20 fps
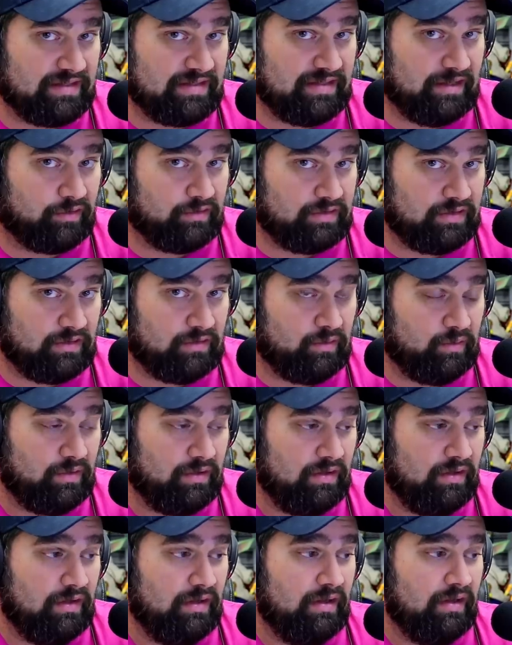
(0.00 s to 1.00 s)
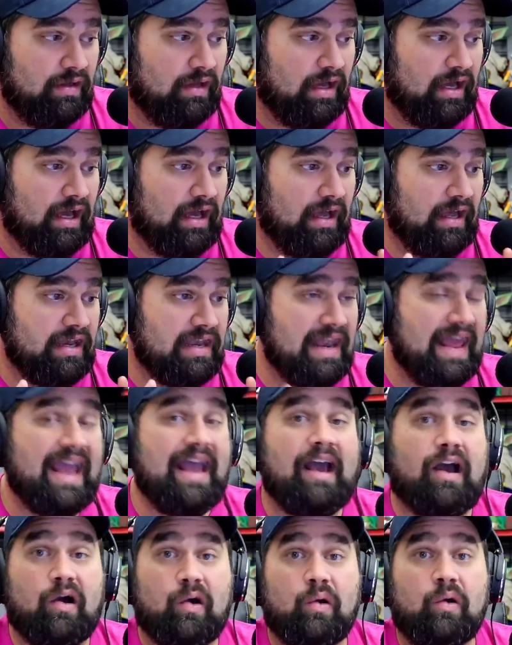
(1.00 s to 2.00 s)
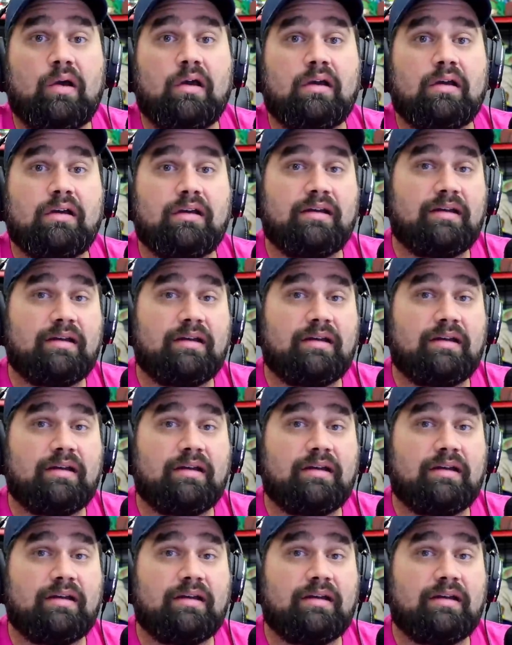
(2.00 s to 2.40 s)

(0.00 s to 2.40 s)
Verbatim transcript: this intel too. Uh, now